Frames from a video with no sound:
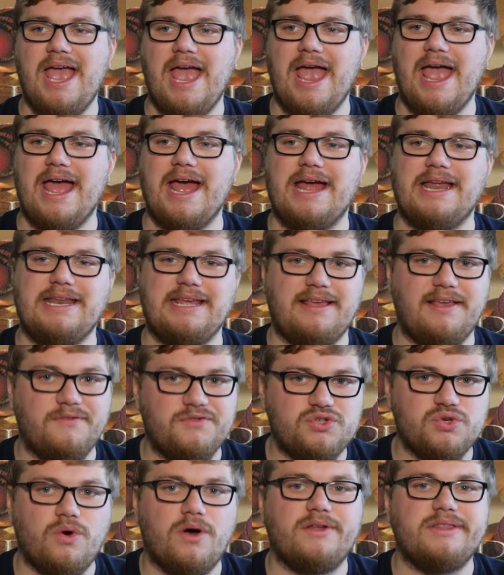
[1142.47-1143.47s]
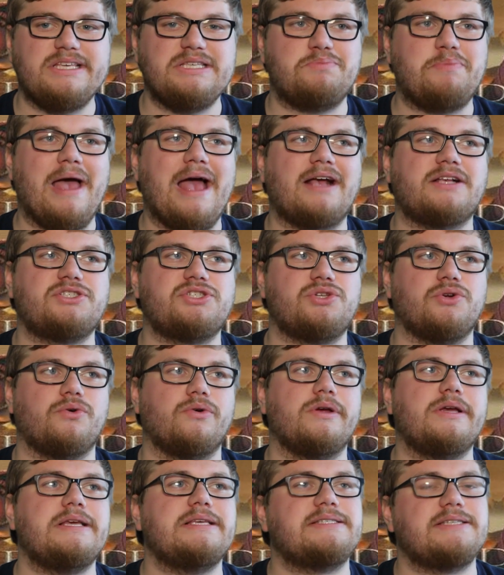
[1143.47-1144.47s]
and it gives you all these
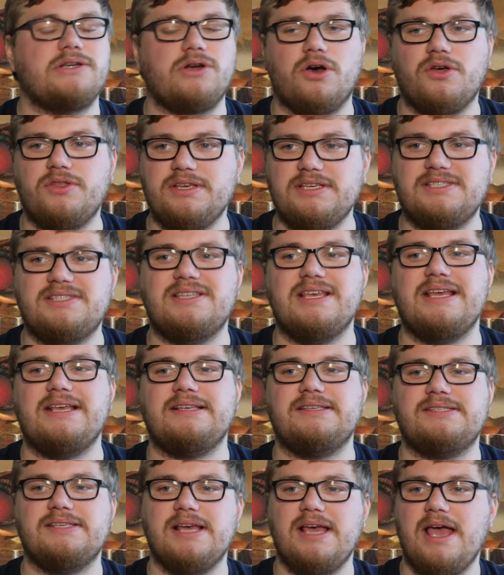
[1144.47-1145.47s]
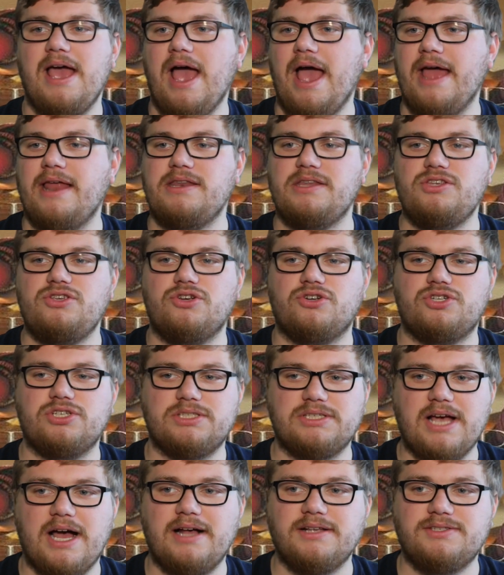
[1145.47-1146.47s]
backstories and all these things, and you're
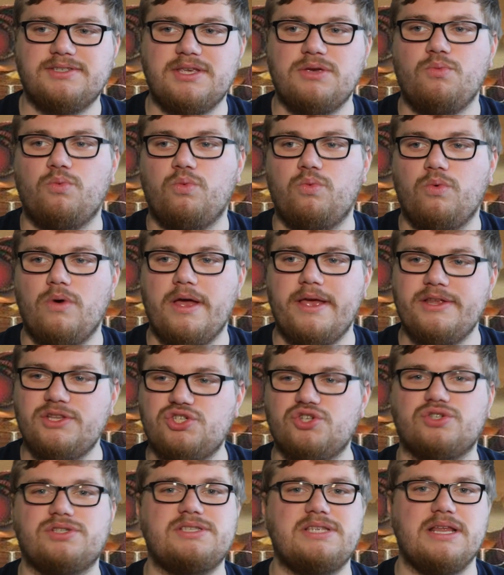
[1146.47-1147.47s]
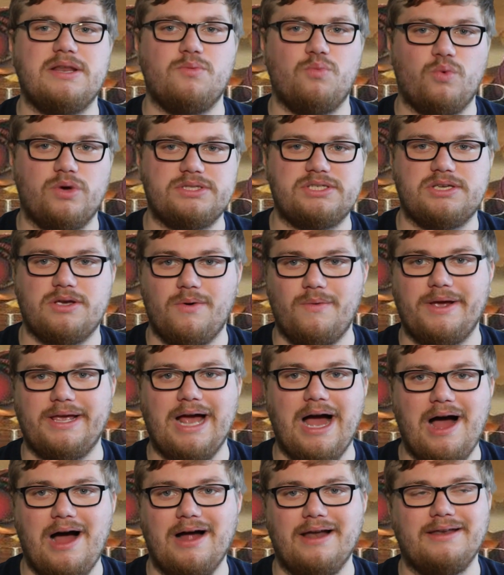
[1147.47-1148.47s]
just constantly interested in what's going
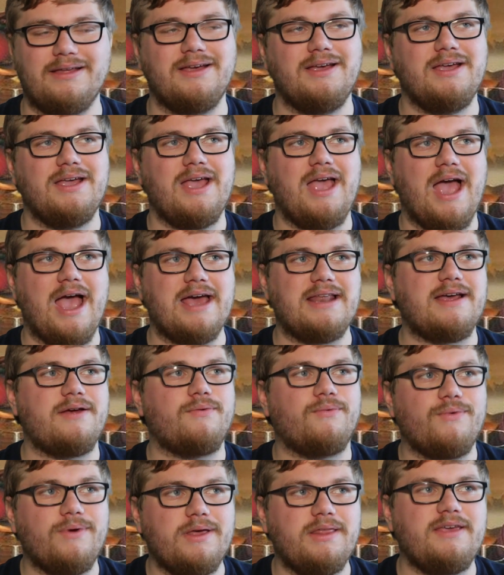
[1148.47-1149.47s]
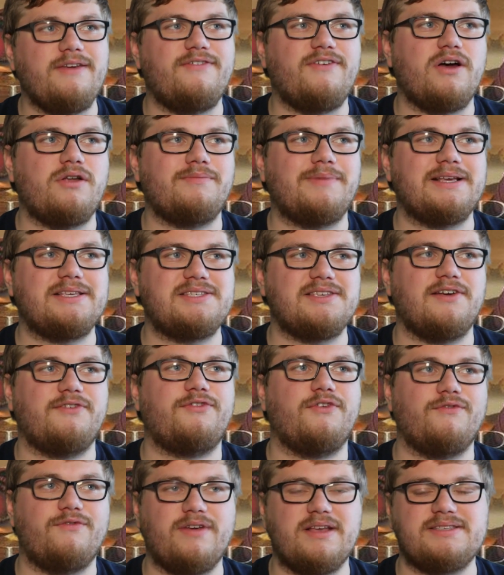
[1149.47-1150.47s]
on. And I really found
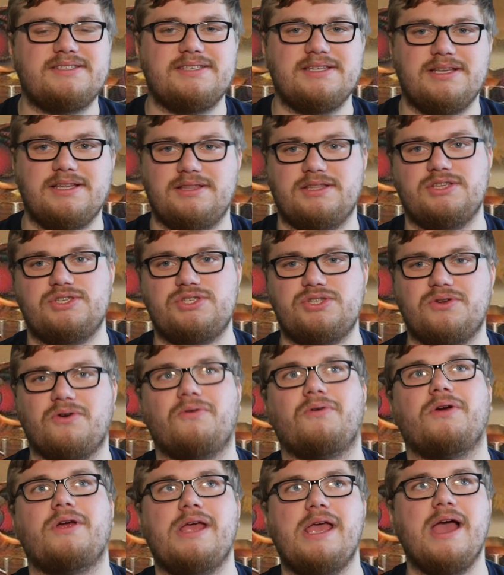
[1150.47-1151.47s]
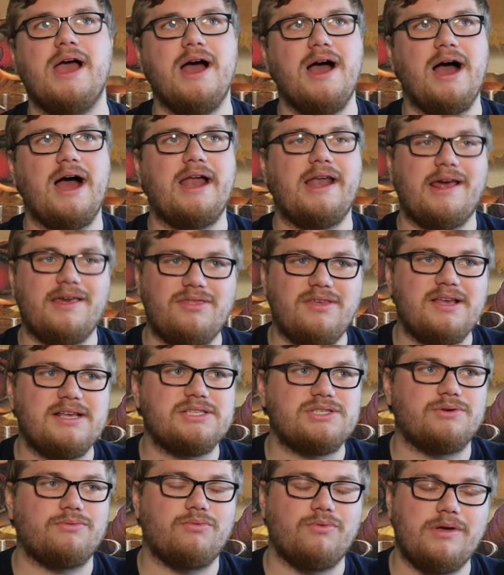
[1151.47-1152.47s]
myself invested in this story, and I think
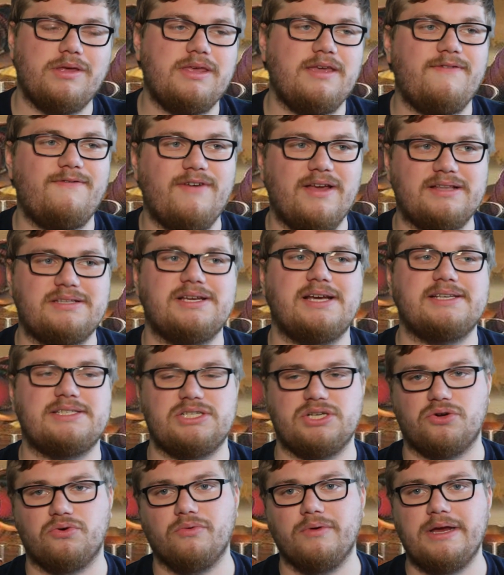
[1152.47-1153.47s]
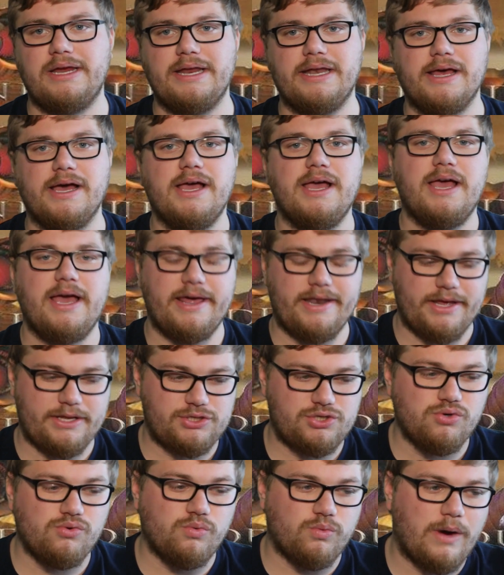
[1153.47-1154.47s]
it's a really fantastic read, and I
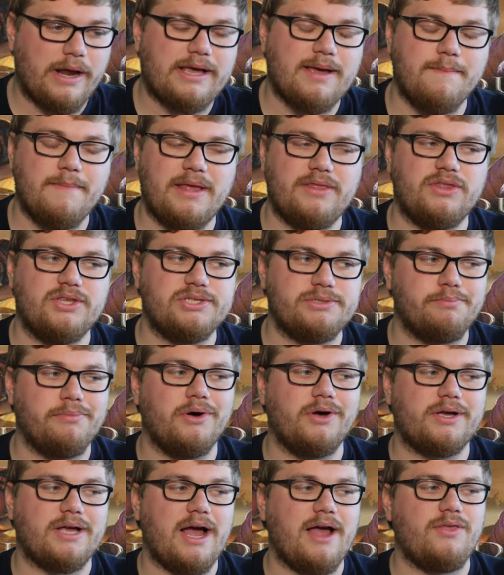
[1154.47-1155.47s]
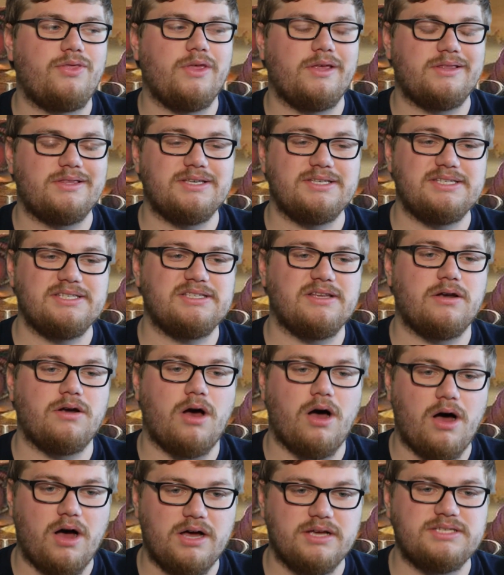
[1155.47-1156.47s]
do recommend this book. I think this is an
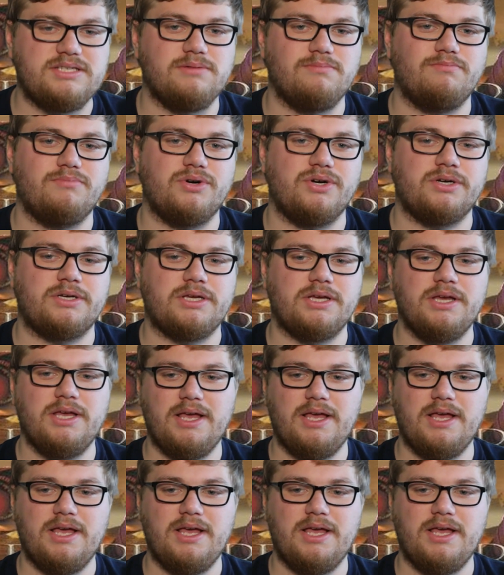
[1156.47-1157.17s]
awesome book,